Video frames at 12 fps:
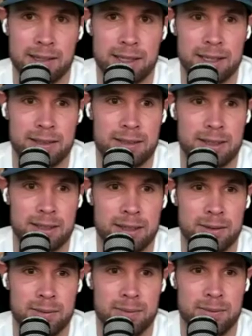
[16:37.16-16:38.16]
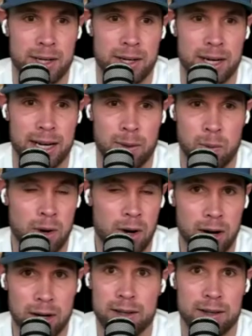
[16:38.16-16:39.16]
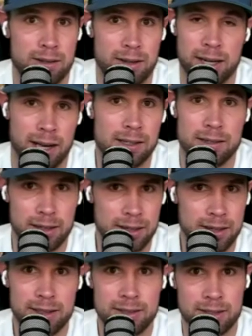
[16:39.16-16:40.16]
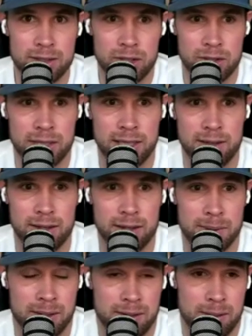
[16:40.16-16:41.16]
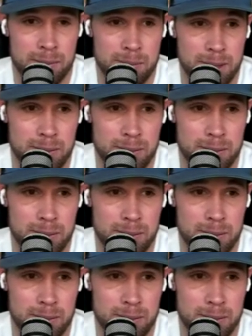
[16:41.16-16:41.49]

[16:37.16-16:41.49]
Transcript: to to figure out how to walk Augusta essentially. I mean, yeah.